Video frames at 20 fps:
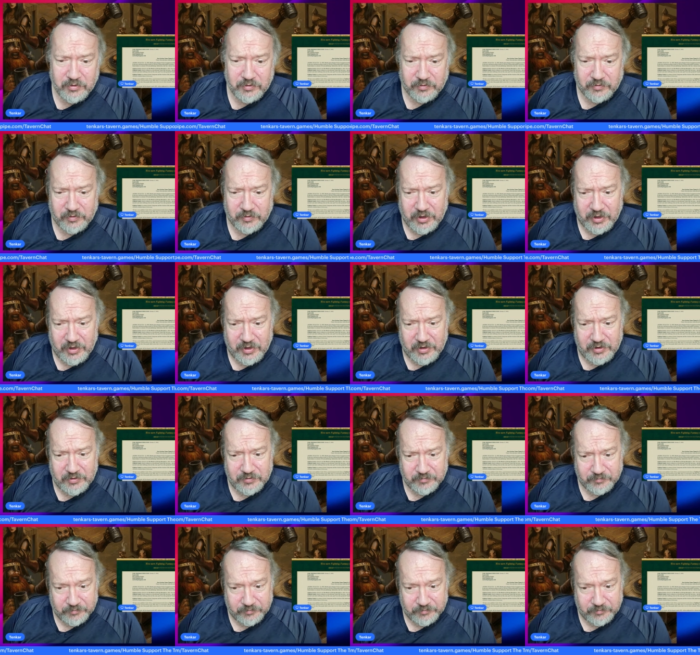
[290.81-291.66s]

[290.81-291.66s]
Okay,